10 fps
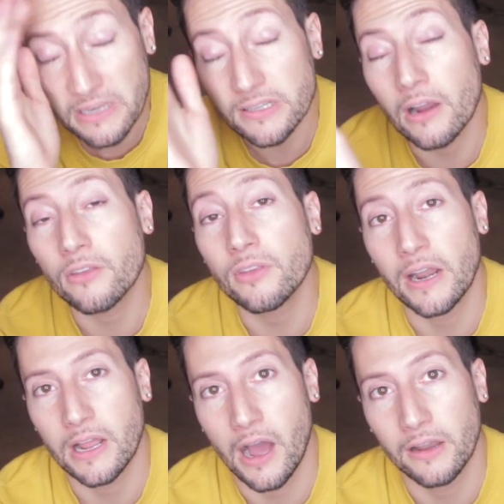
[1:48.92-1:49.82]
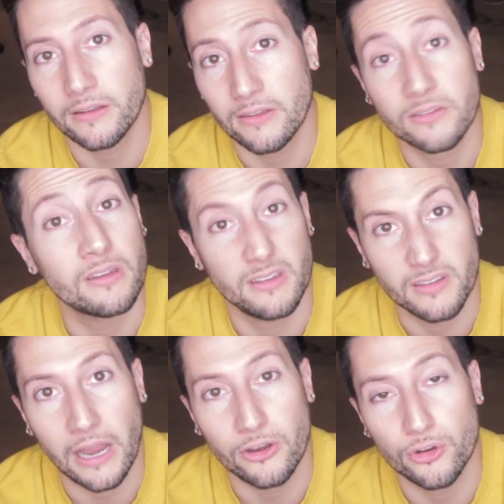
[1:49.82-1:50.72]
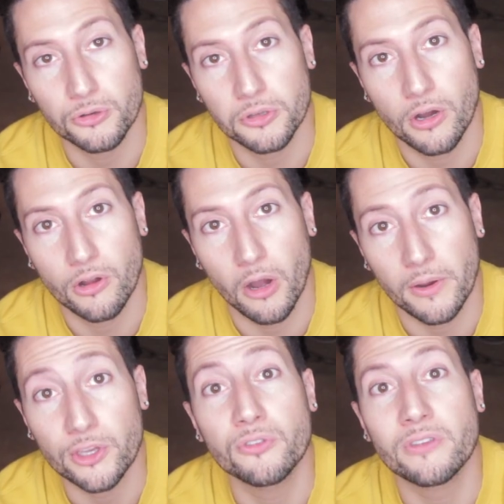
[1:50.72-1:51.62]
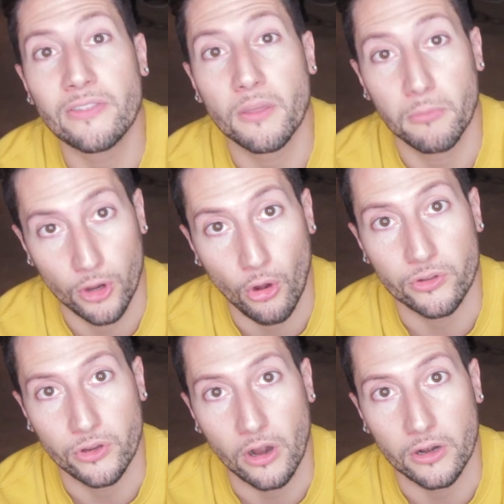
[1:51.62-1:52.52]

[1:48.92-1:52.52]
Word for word: McDonald's had a contest to design a new logo and you sent them the golden